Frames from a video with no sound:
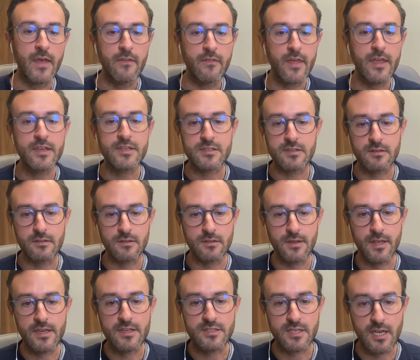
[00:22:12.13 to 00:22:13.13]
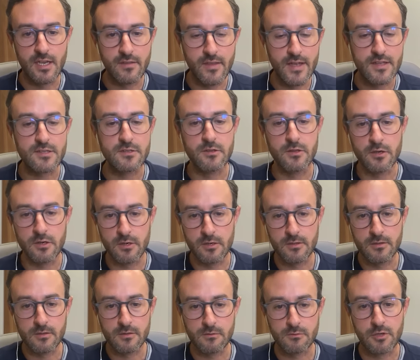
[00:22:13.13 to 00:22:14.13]
then they say that's
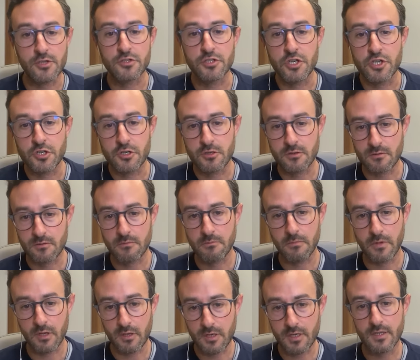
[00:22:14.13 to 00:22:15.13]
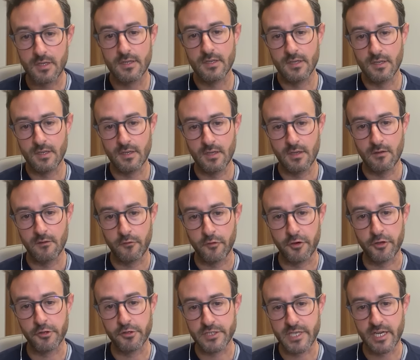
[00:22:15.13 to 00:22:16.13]
their transition milk
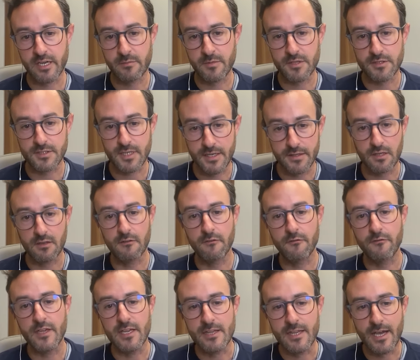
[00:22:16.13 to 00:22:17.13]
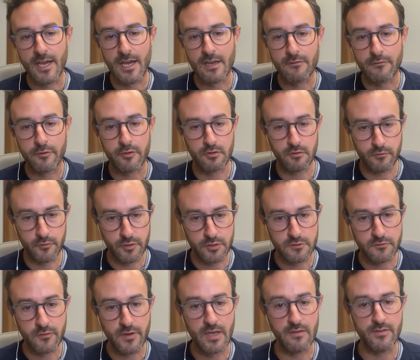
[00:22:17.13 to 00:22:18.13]
for those animals, and they'll feed that for the
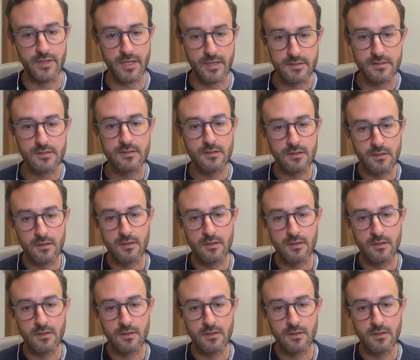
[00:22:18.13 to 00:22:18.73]
first 5 days.